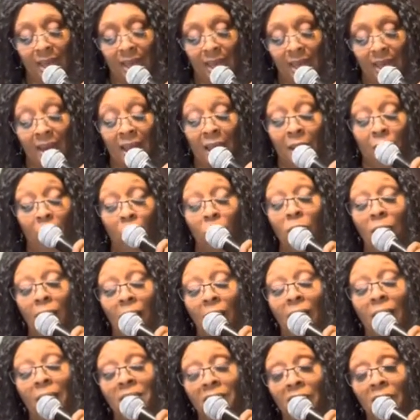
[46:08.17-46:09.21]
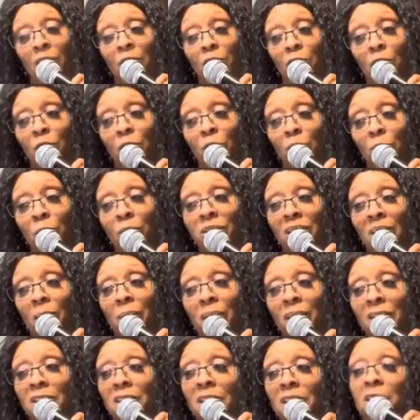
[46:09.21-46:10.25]
And I know God tells you to do
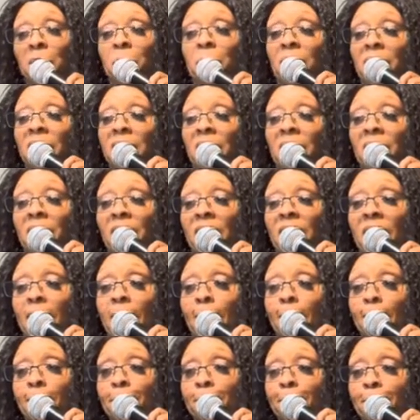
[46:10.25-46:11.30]
something because he speaks every day.